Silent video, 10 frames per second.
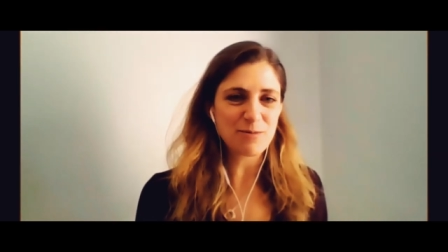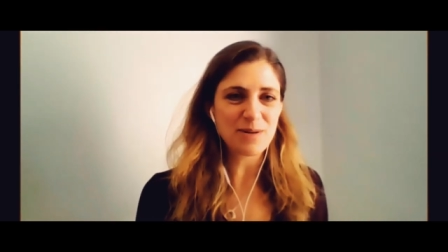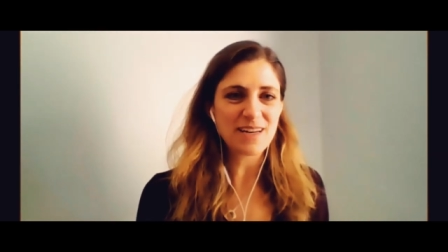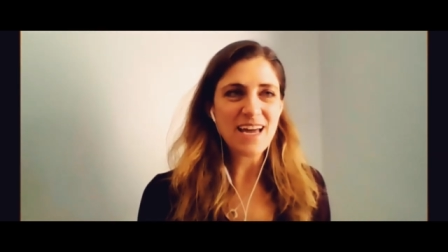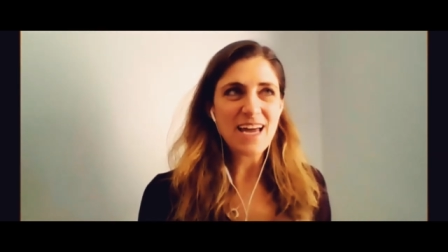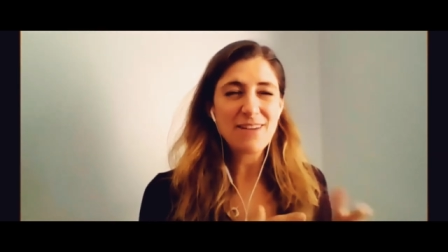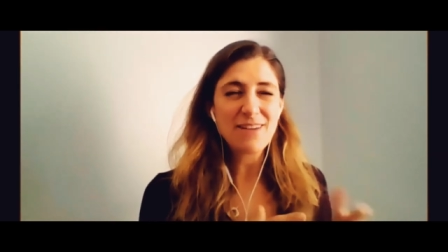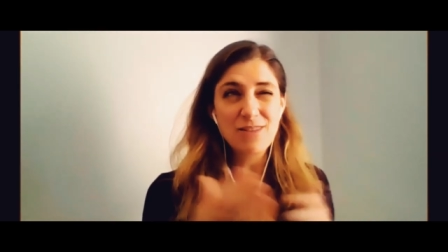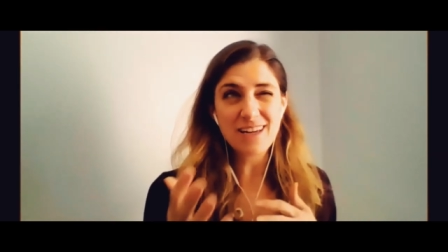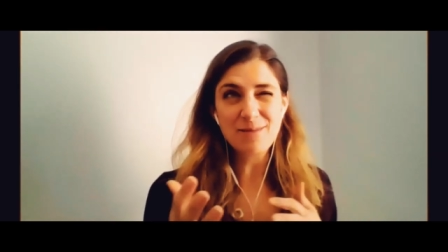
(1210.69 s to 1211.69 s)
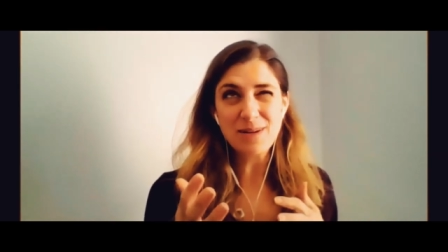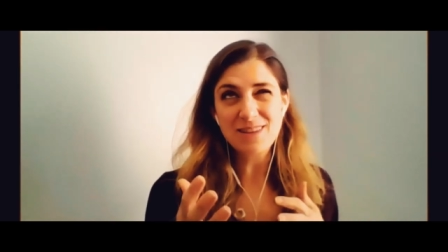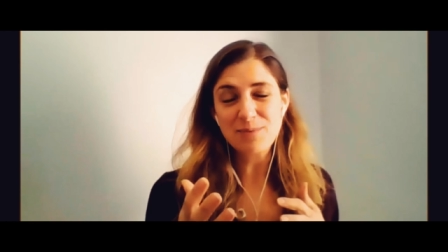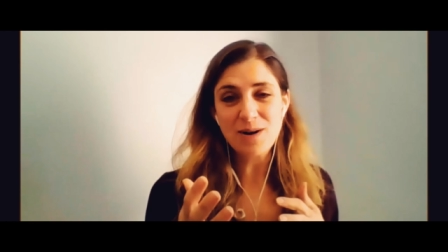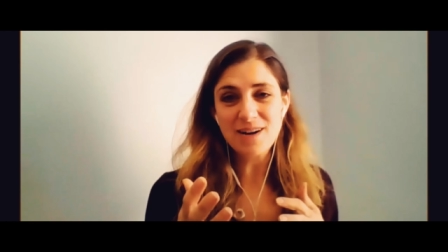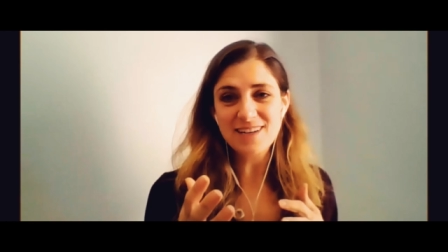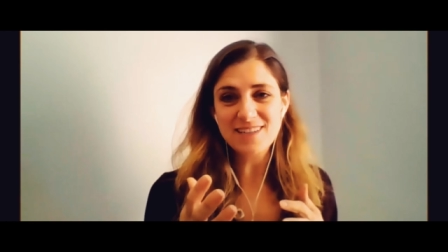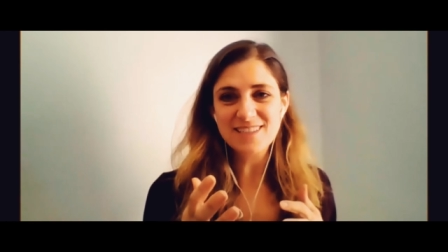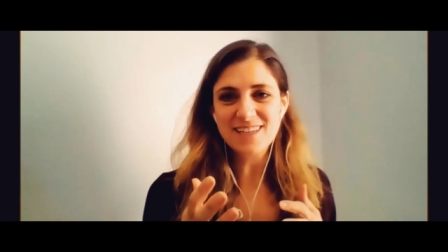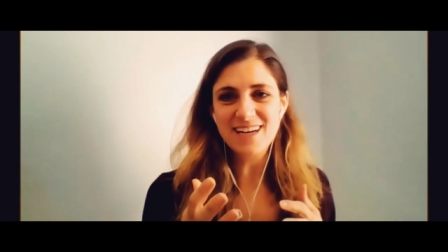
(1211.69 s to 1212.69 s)
But if you think about the product
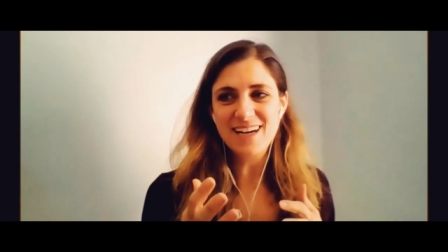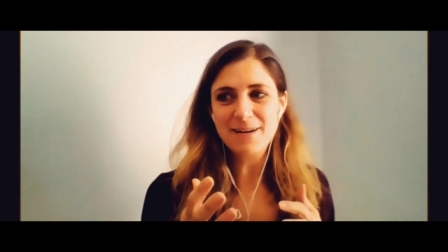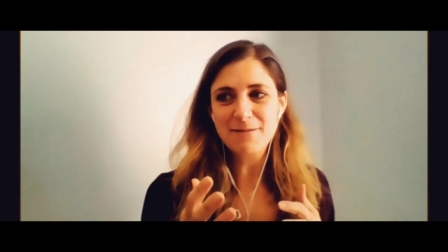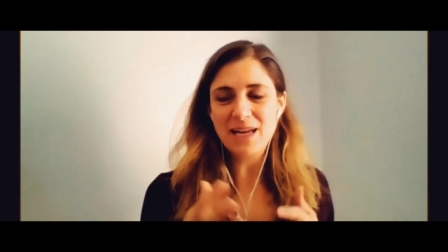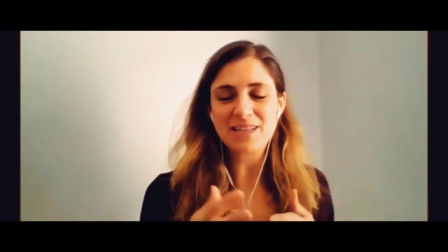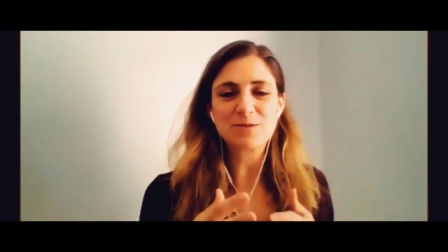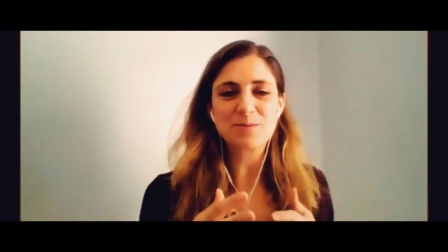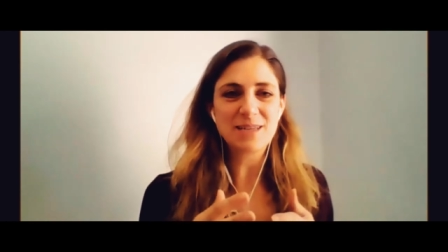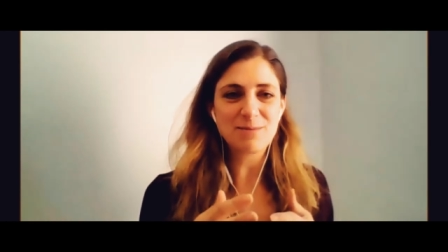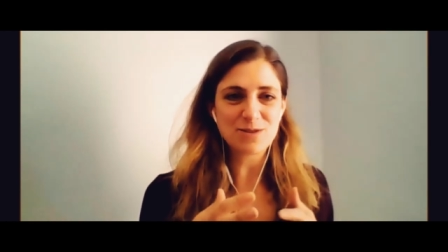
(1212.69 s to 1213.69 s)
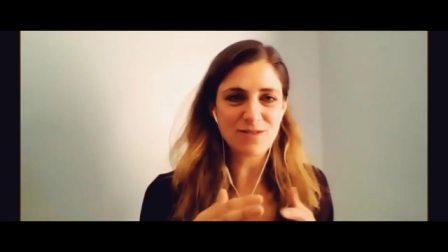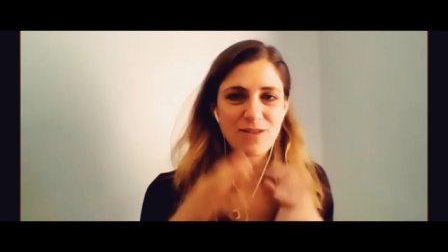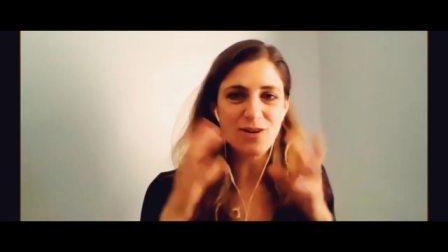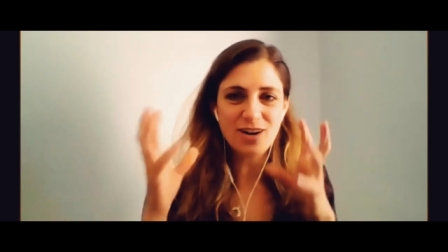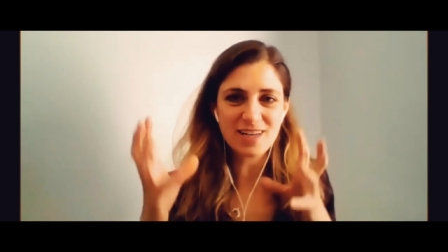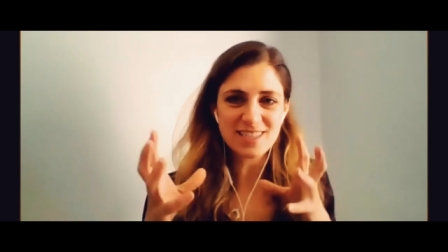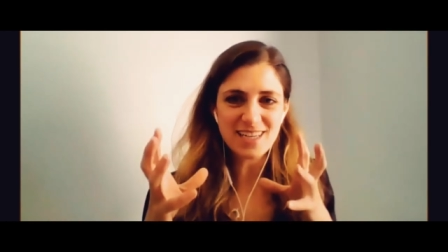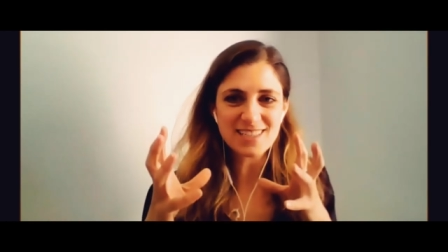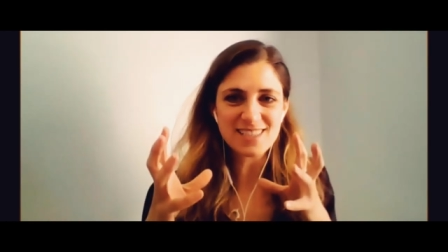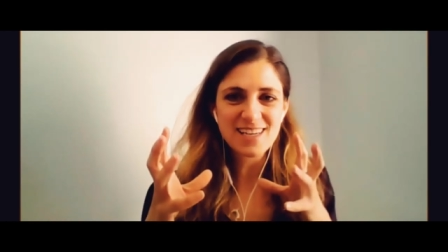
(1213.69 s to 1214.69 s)
management team as sort of the
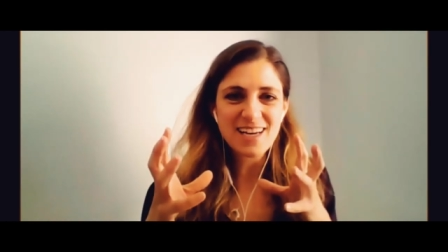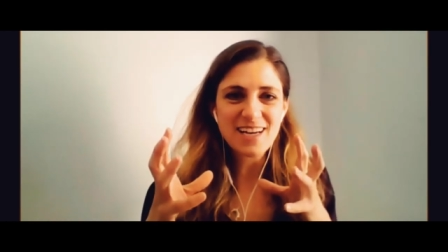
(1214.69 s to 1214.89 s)
architects,